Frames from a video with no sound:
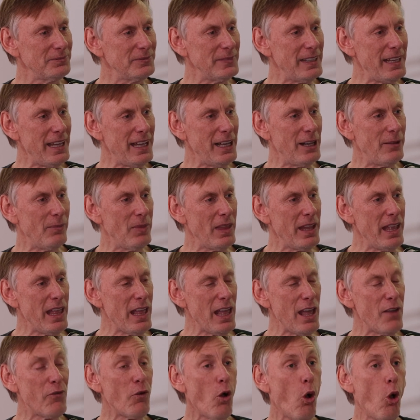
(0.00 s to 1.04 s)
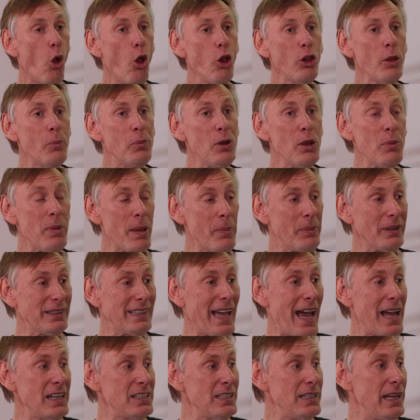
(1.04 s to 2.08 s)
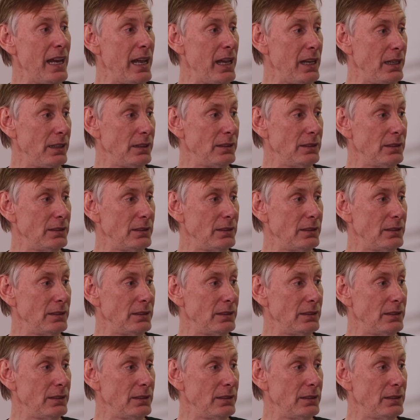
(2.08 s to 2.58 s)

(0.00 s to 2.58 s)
Yeah. If all the blue people died today,